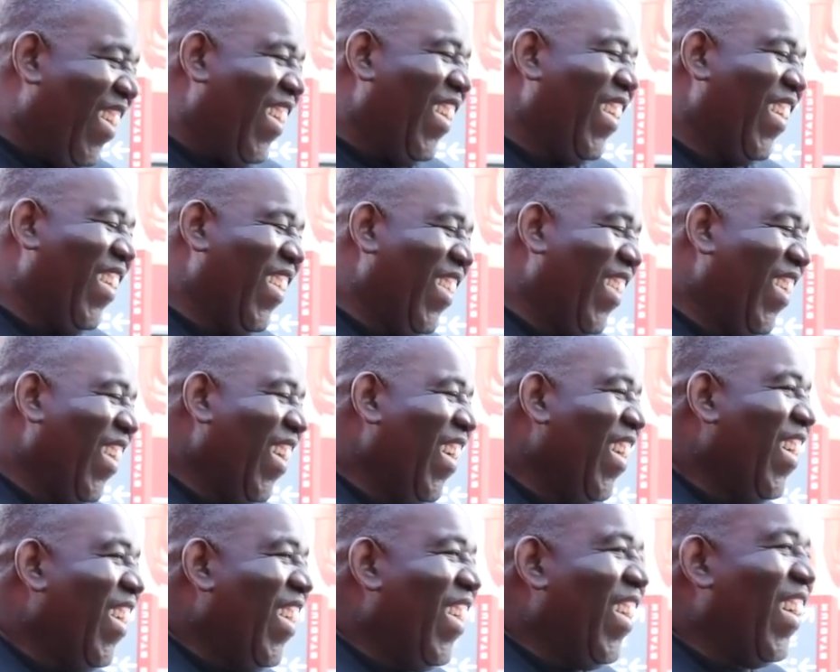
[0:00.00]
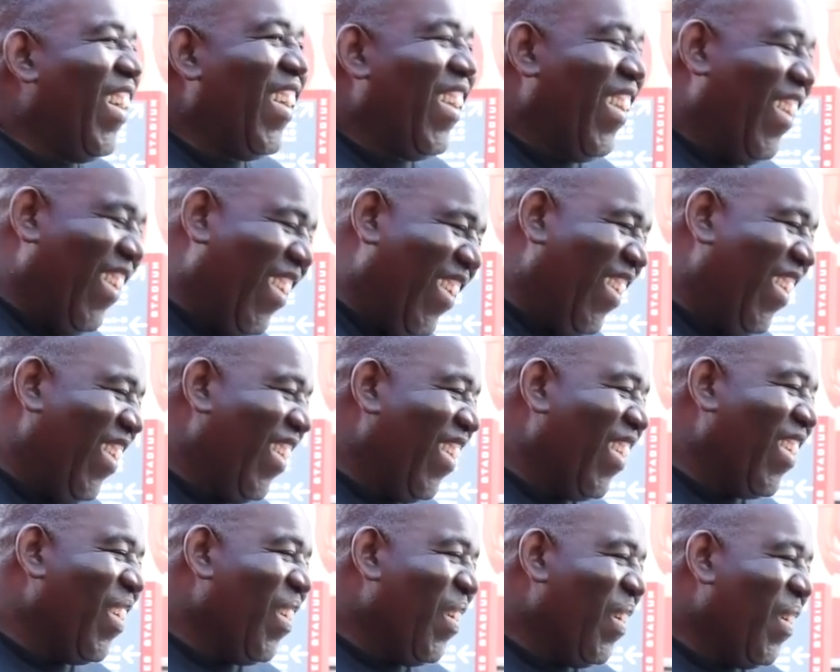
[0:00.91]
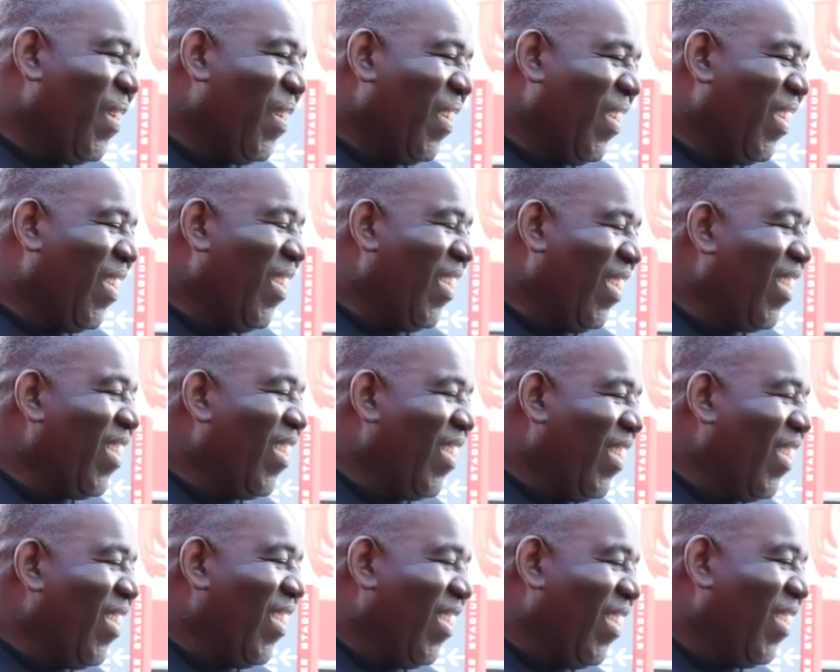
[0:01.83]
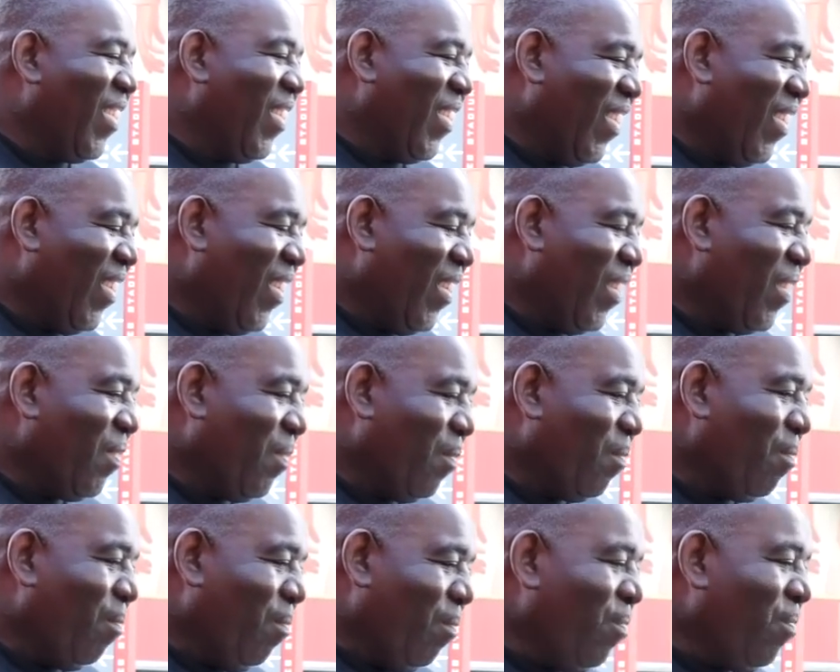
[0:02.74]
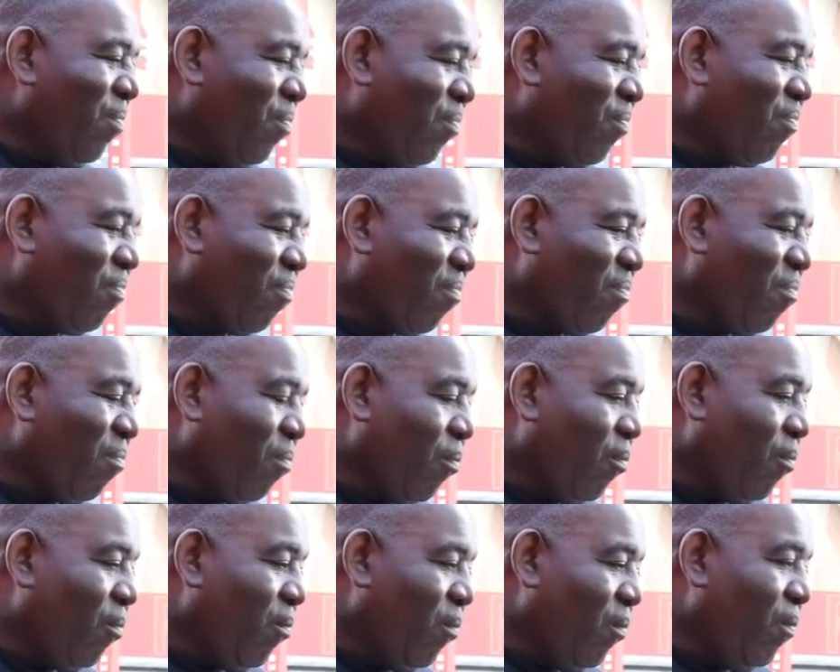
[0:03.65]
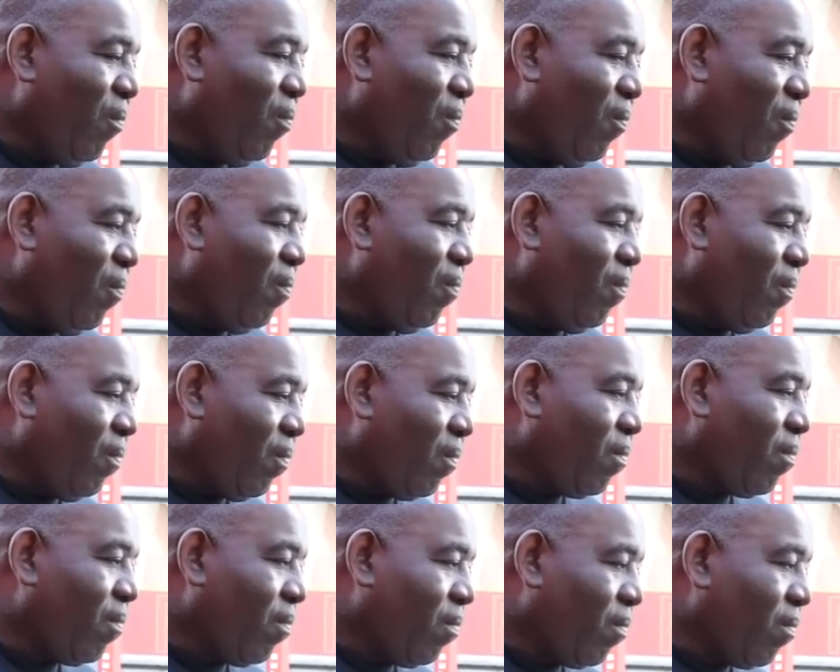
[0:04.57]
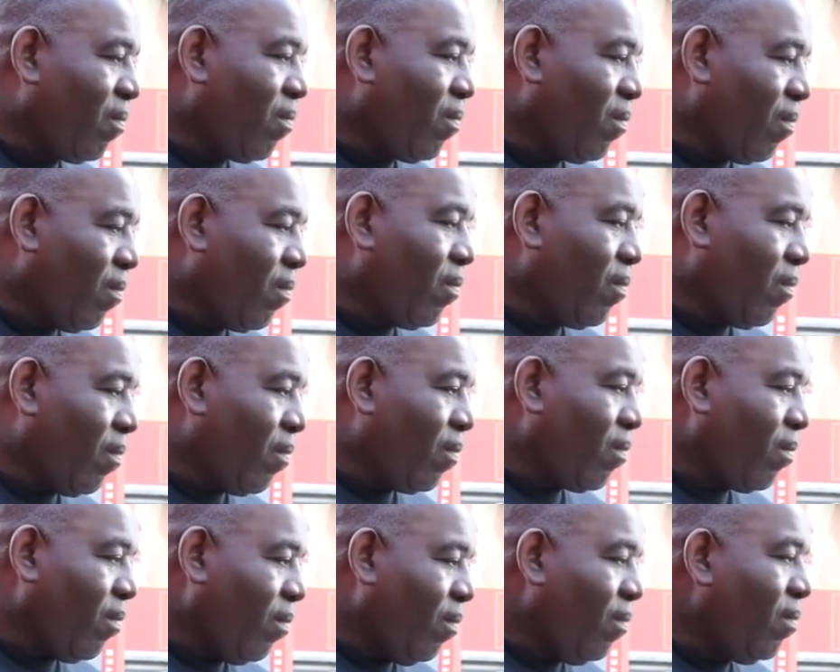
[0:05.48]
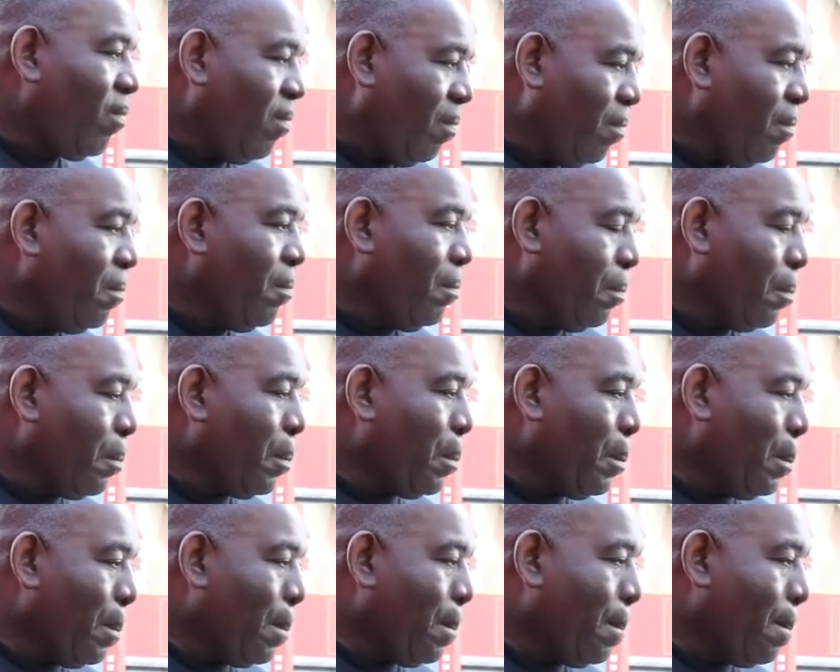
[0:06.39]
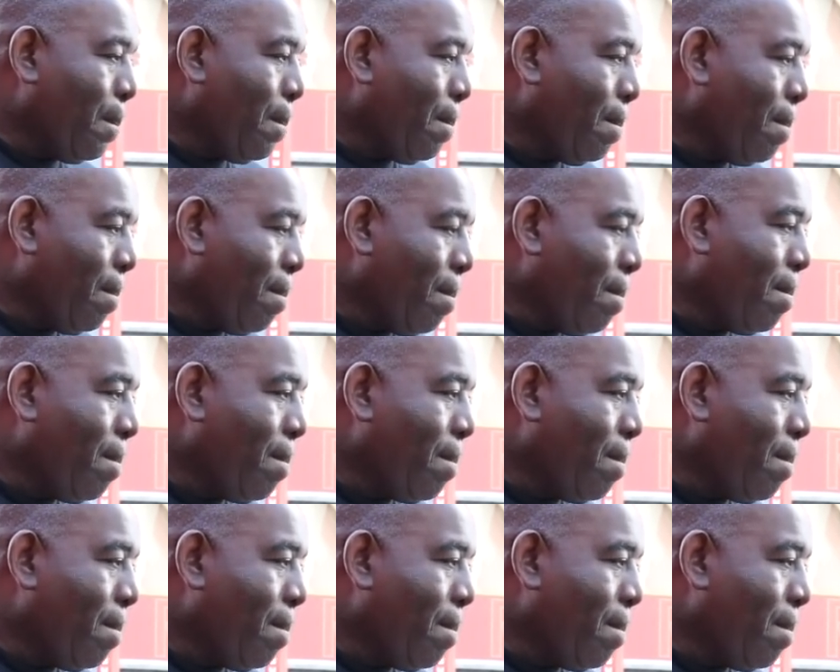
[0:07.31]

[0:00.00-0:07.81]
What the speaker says: This person isn't speaking.